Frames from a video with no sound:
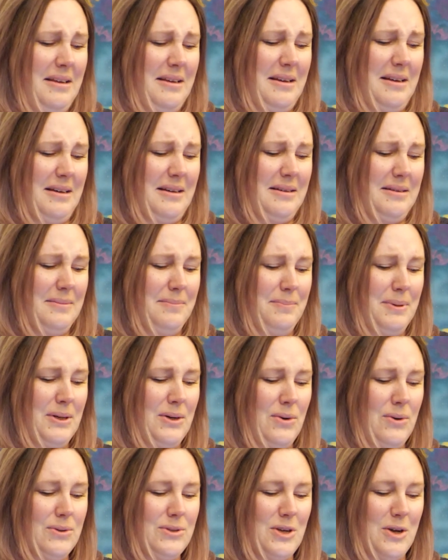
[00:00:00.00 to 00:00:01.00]
but
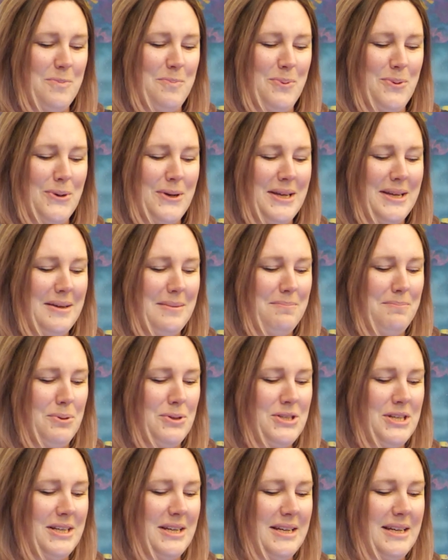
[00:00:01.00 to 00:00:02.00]
also
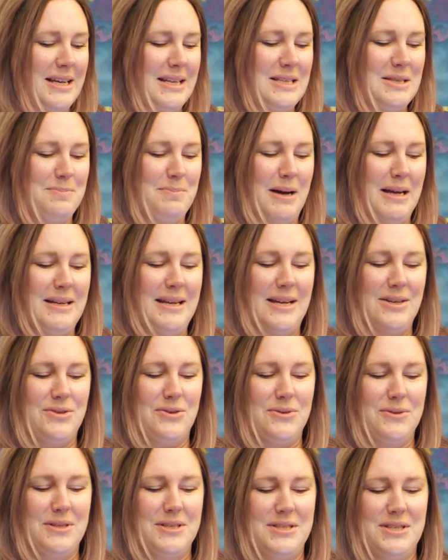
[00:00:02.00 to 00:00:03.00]
pushing against my
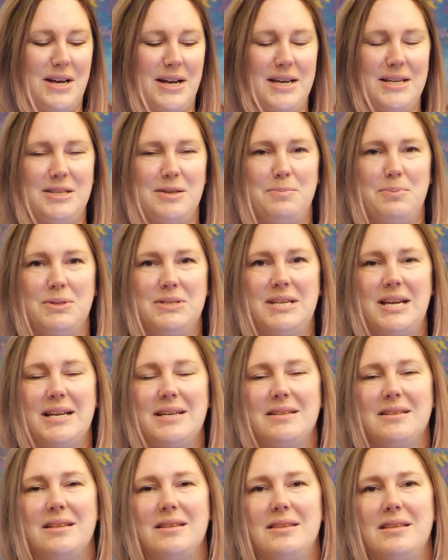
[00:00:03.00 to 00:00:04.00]
natural desire to
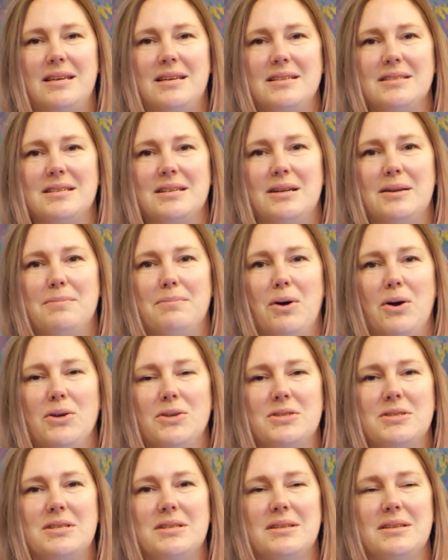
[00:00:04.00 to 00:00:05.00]
protect the things that are
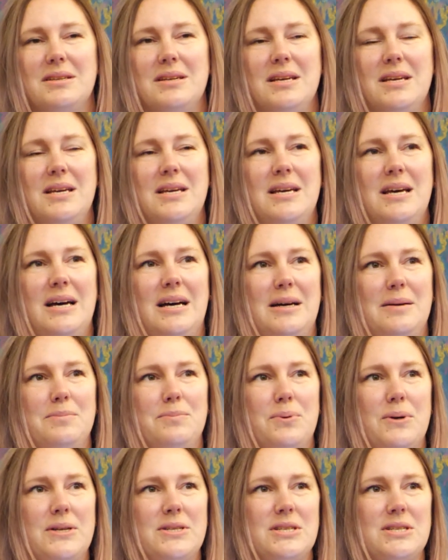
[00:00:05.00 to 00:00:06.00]
most
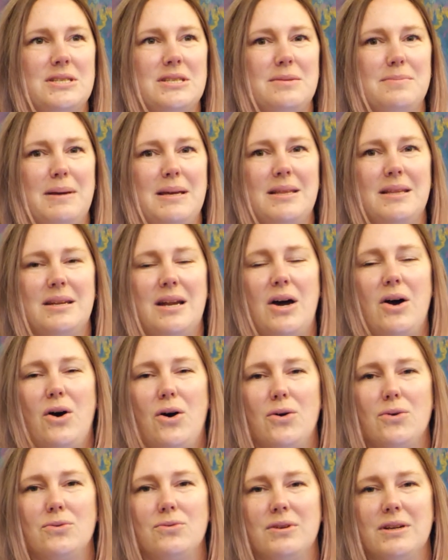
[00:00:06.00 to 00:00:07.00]
precious to me, that I
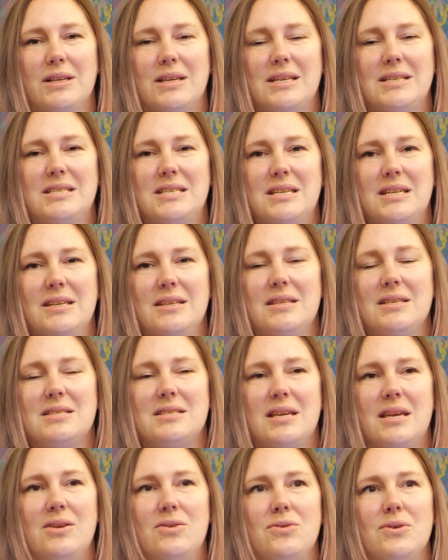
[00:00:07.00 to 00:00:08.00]
hold really dear, the
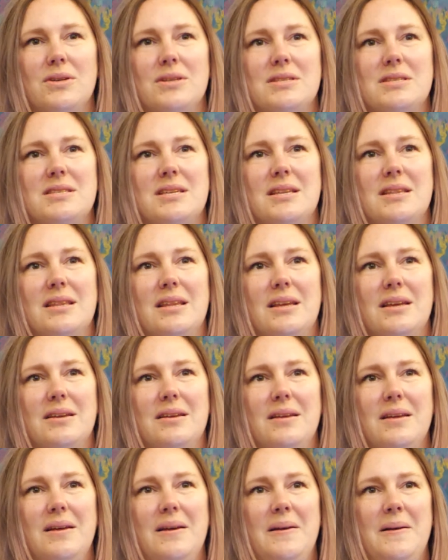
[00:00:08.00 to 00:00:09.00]
secrets
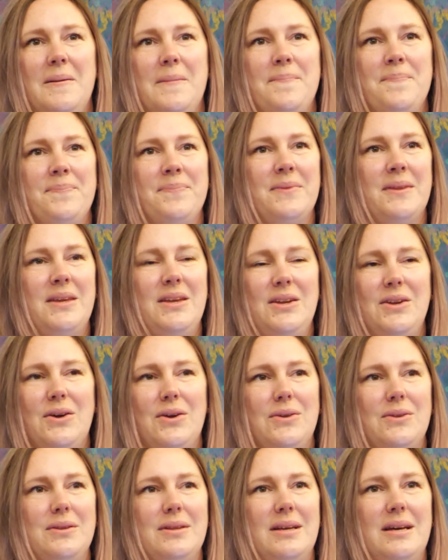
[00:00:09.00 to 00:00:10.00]
and
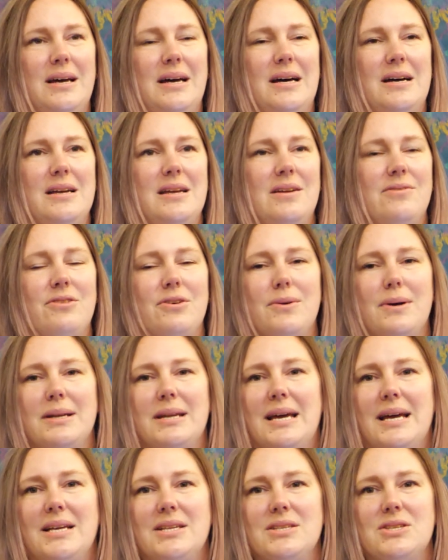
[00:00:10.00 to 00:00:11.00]
everyone
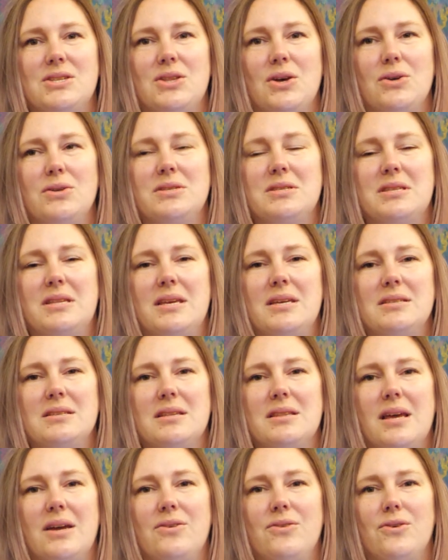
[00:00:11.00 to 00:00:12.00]
has those things
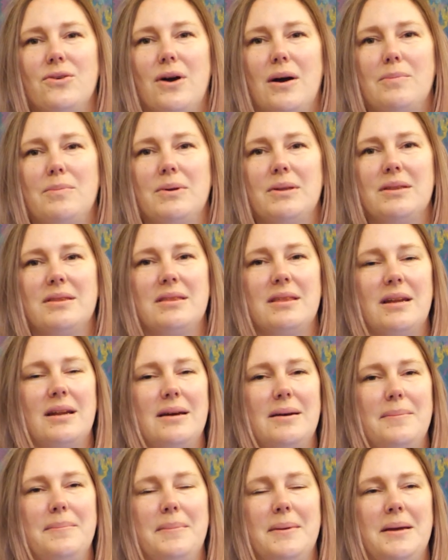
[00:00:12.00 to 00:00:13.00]
that they grew up with that
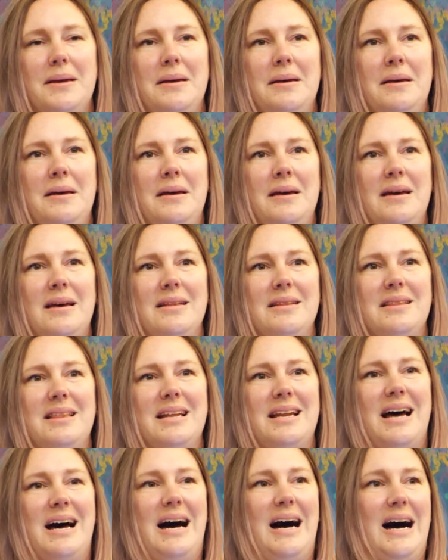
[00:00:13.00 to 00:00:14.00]

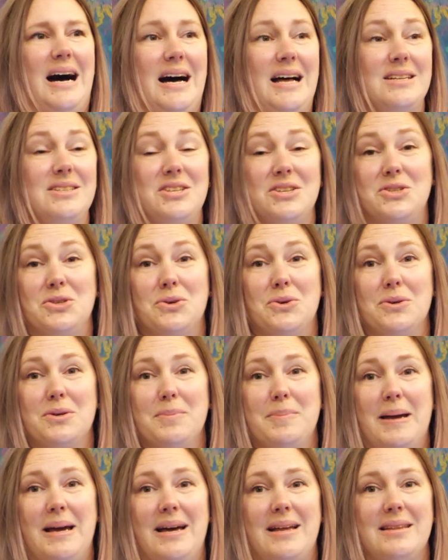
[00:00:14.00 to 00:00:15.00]
are hard to talk
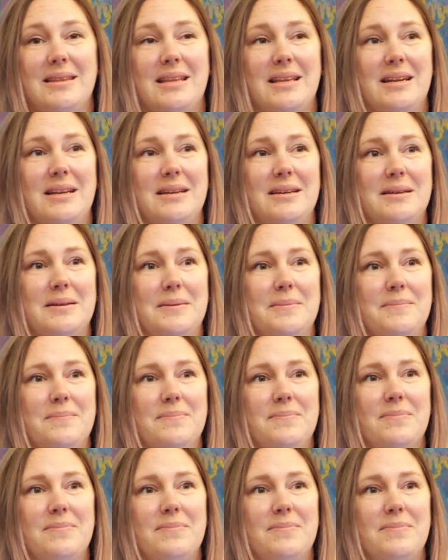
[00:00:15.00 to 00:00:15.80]
about, that are